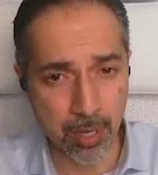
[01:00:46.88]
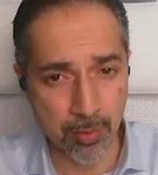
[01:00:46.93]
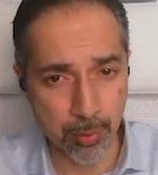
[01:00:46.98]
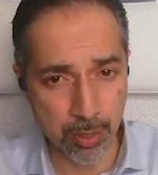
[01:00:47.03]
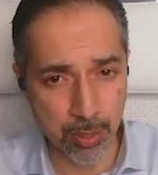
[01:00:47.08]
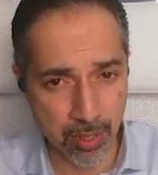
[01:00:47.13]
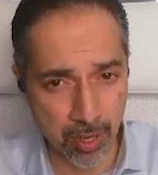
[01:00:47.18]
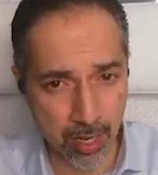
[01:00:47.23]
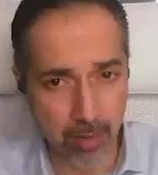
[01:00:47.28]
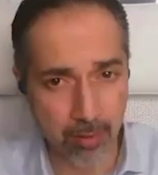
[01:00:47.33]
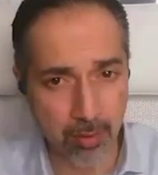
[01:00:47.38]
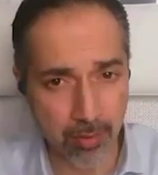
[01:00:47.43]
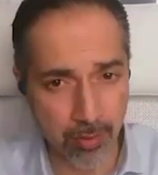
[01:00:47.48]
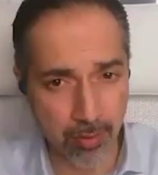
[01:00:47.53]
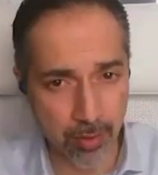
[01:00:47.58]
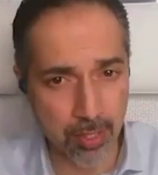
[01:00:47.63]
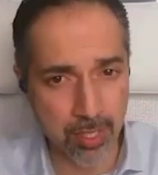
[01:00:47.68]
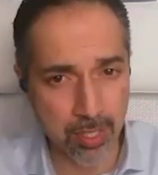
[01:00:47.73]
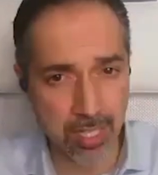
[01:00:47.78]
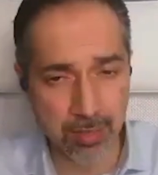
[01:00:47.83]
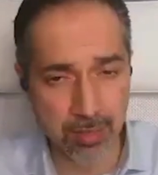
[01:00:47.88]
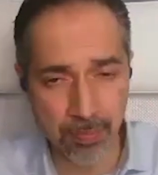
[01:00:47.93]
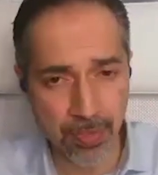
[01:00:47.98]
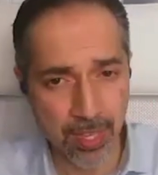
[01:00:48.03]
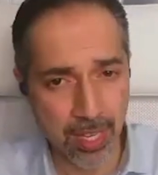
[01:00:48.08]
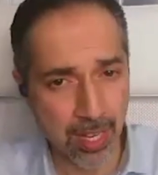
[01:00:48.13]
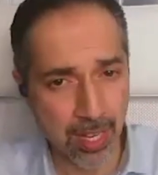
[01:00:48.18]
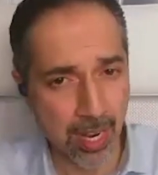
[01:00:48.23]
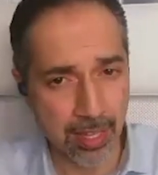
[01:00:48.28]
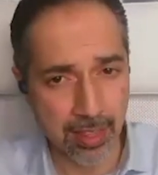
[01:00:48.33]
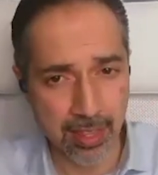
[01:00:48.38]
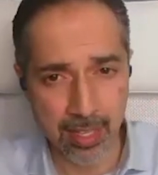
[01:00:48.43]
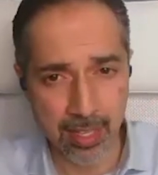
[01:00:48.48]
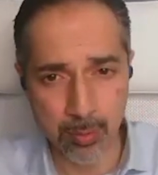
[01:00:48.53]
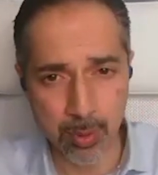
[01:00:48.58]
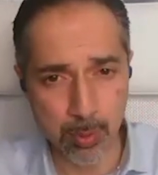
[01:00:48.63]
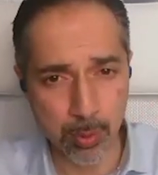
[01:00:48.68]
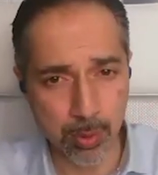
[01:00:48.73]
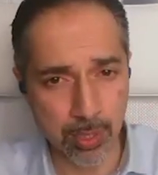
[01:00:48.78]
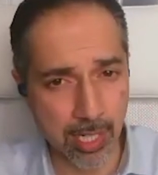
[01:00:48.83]
But if we try to reverse it, I
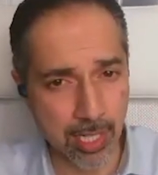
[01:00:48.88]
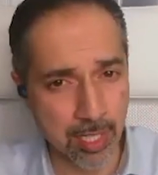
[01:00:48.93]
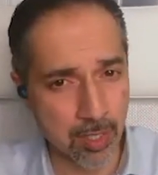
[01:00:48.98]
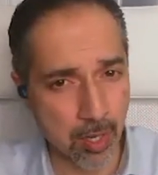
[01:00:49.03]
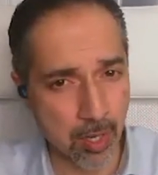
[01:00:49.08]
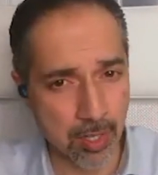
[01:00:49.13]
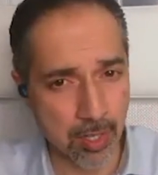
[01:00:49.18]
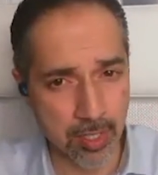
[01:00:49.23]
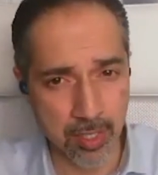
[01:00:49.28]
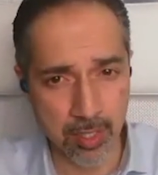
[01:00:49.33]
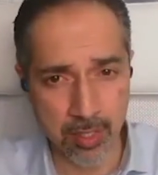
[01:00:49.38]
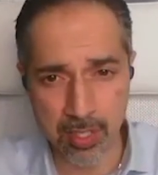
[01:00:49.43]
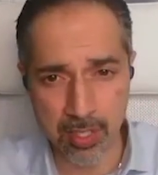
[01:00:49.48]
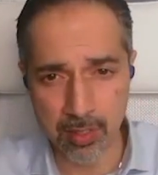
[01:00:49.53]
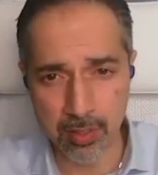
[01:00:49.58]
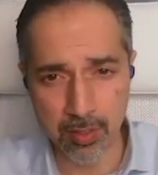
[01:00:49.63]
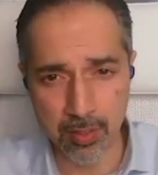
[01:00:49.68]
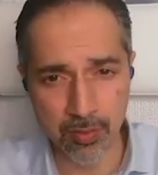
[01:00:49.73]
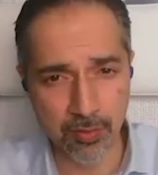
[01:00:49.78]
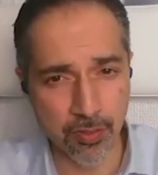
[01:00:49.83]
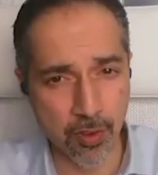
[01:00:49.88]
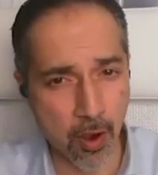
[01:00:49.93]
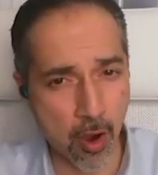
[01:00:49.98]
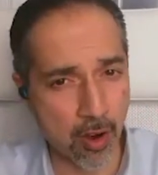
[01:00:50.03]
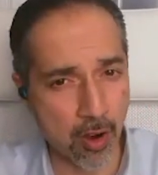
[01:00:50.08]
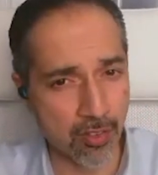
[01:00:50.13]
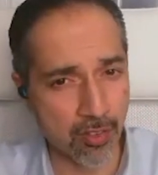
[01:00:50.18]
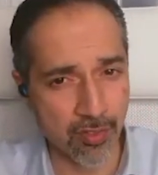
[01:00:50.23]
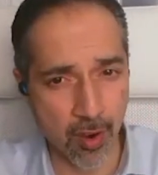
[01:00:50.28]
think we will exhaust ourselves far,